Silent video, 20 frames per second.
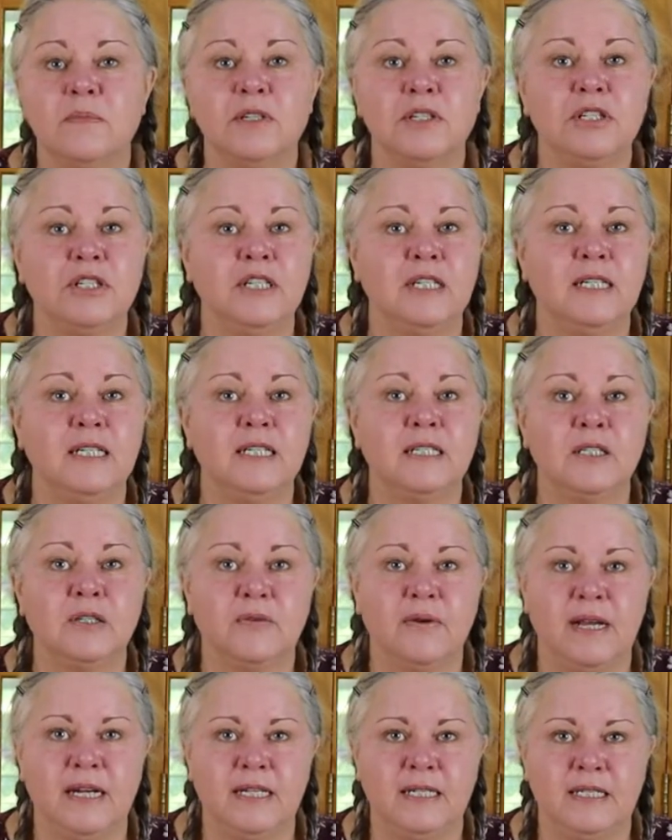machine is a
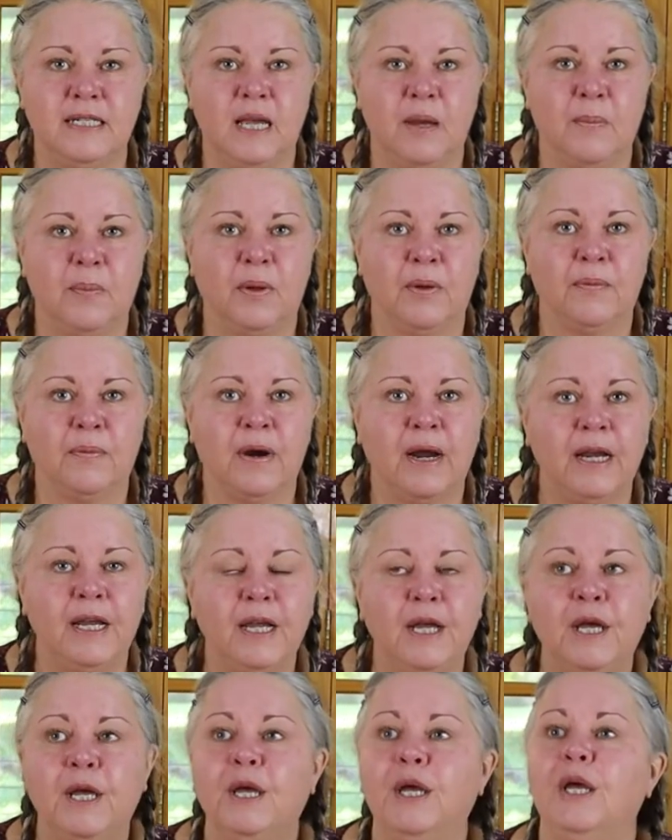great example,
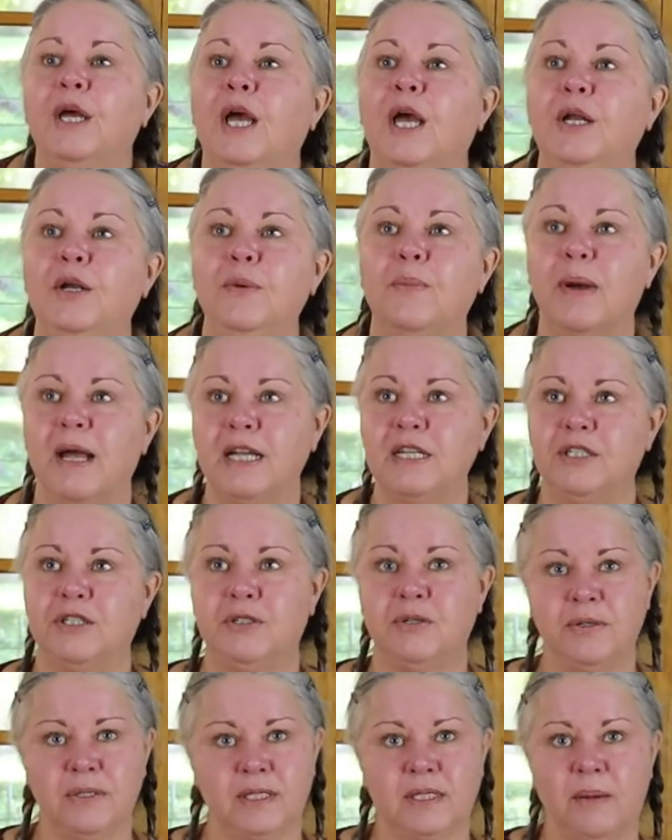right? And you might
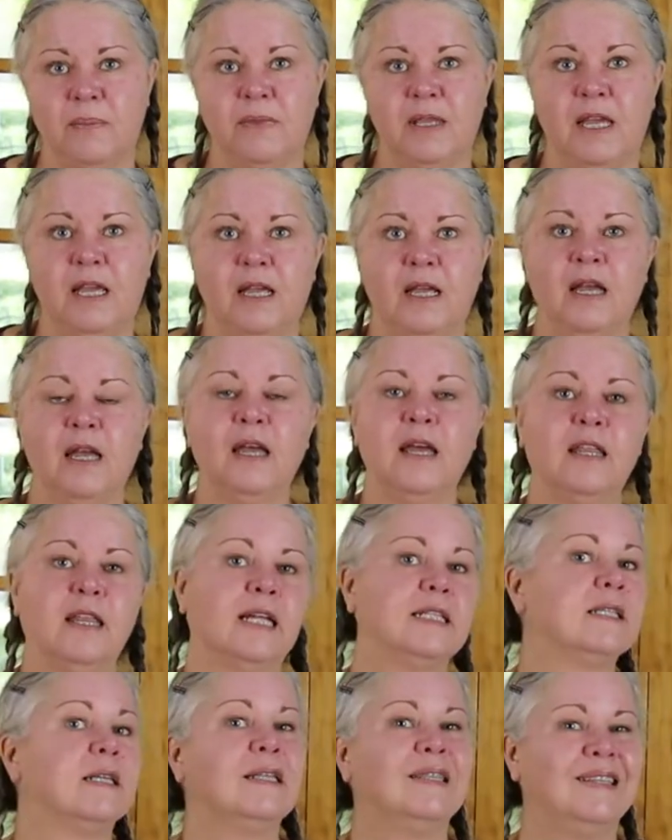do something
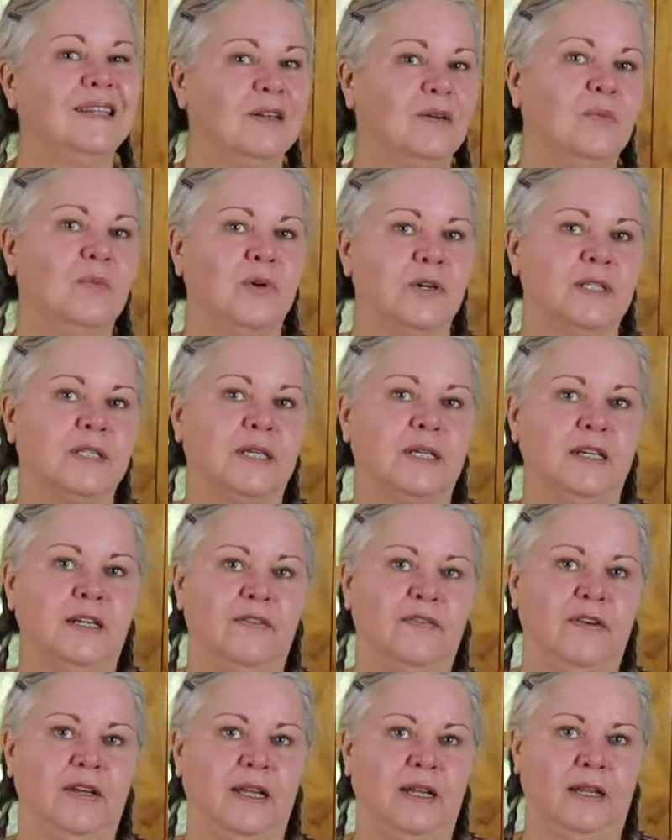that's a little more
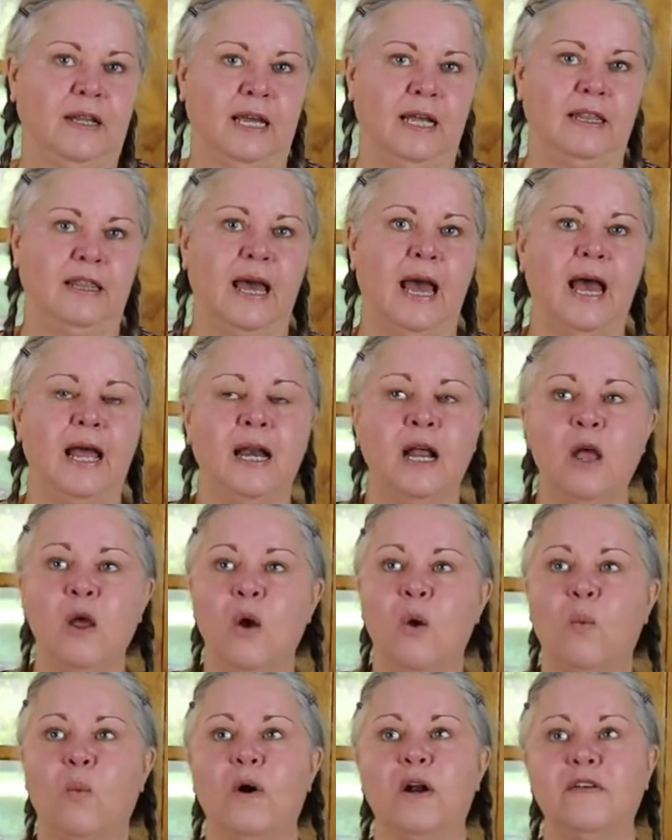significant like that.
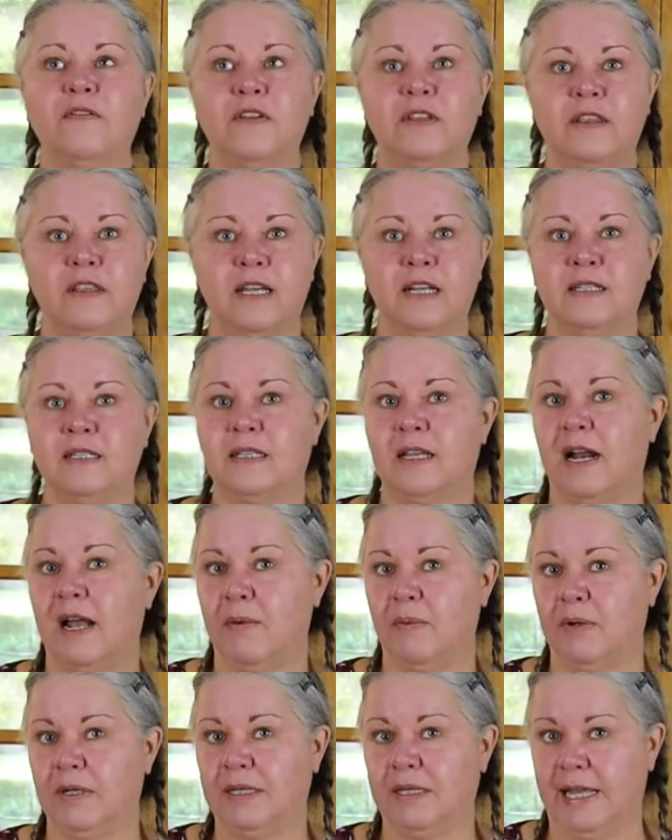One of the things that I
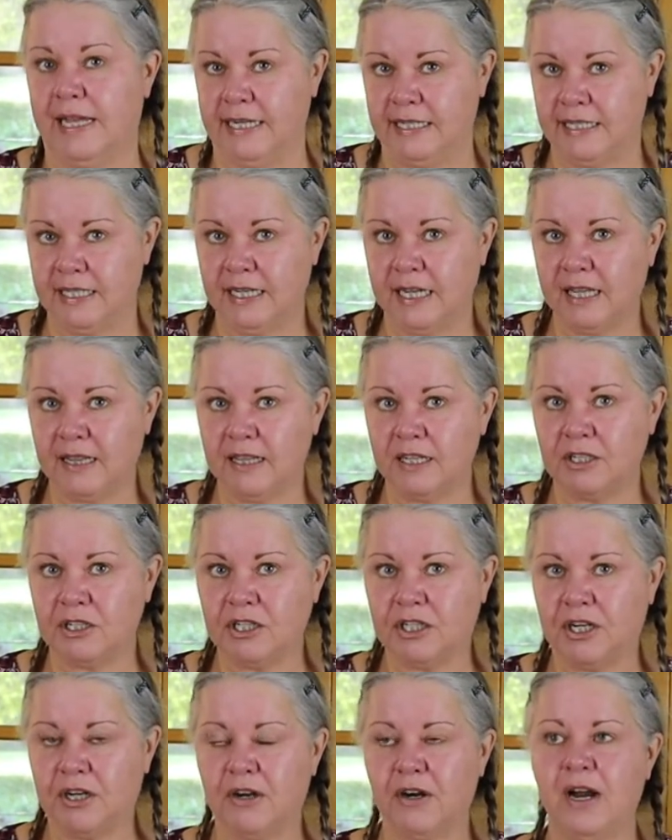would like to get this
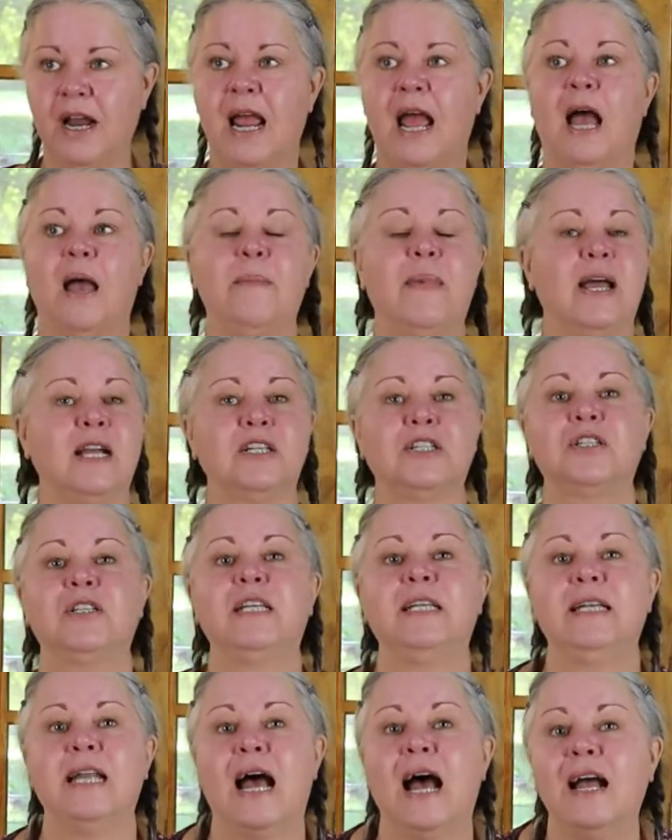year, I'm
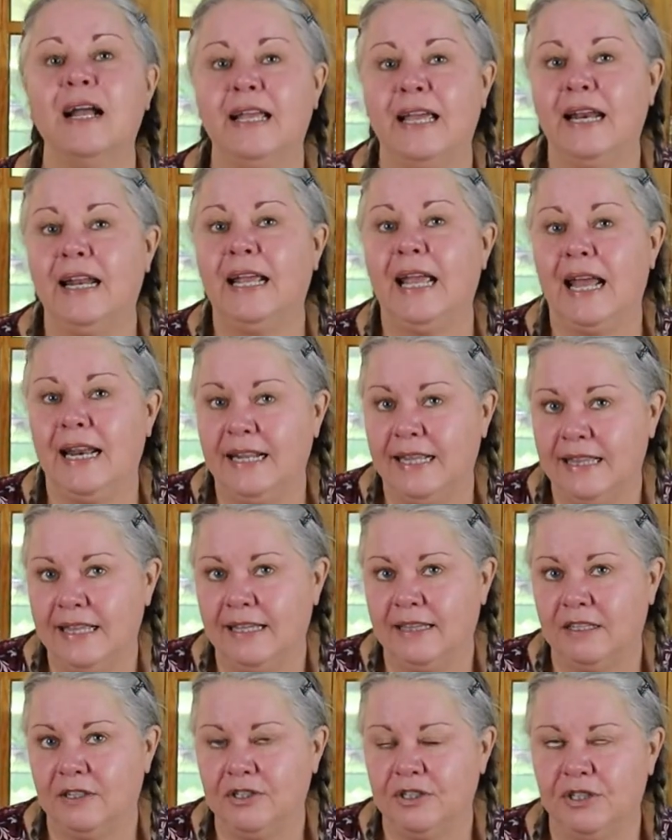actually not getting
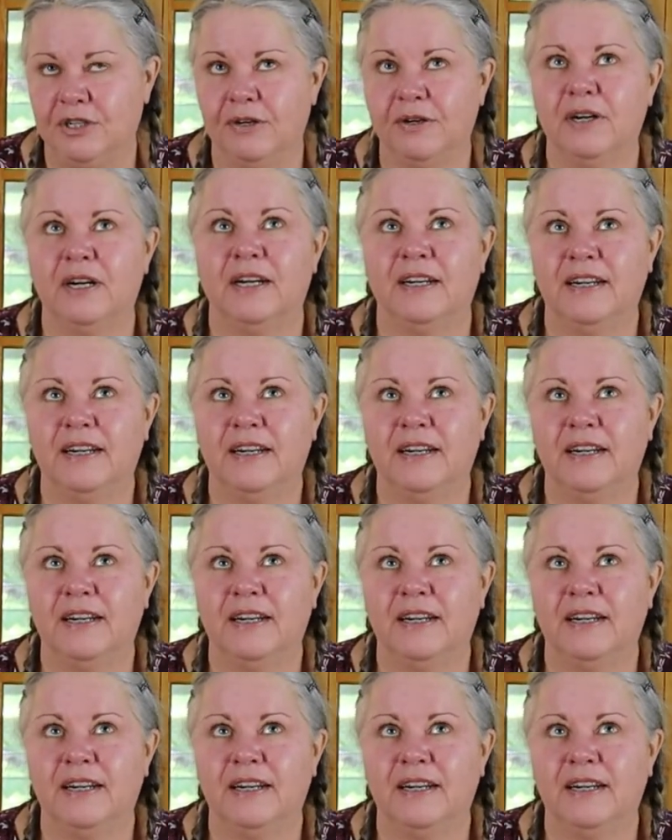anything this year.